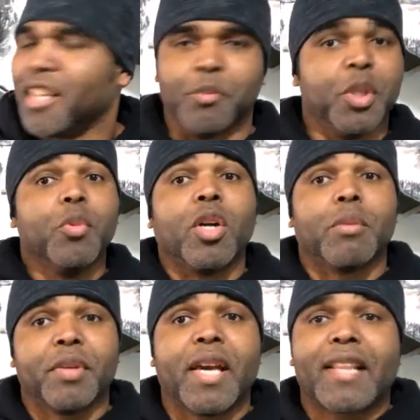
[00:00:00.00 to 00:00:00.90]
and we
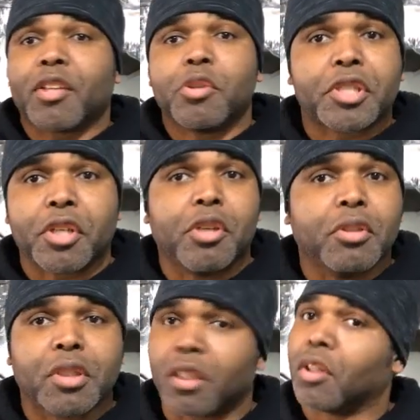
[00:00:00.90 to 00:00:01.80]
want to be at those
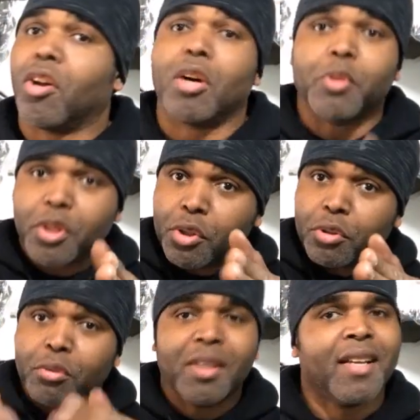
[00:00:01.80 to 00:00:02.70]
shows along with
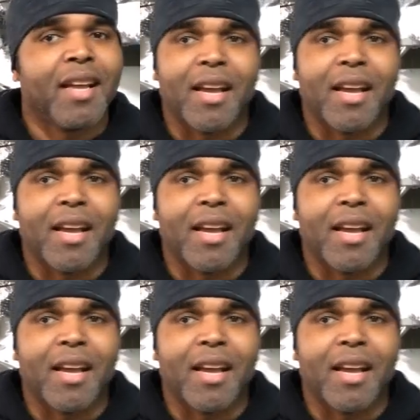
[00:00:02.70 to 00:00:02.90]
you,